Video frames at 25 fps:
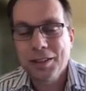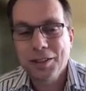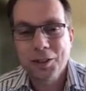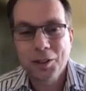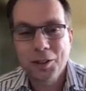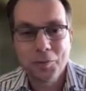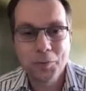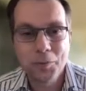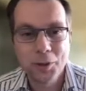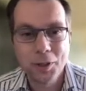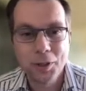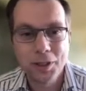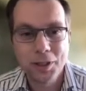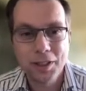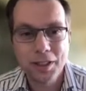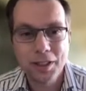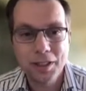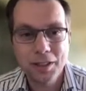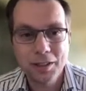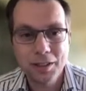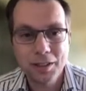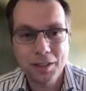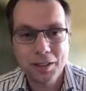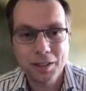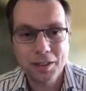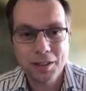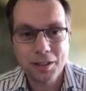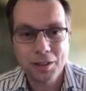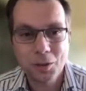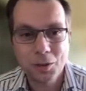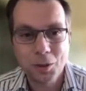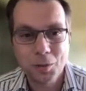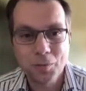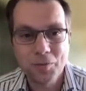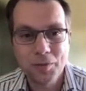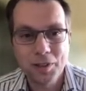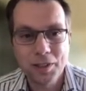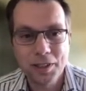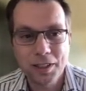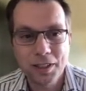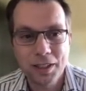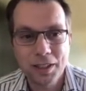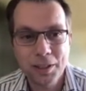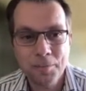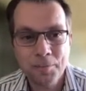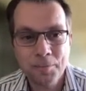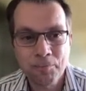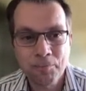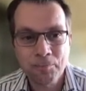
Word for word: community, uh, obviously.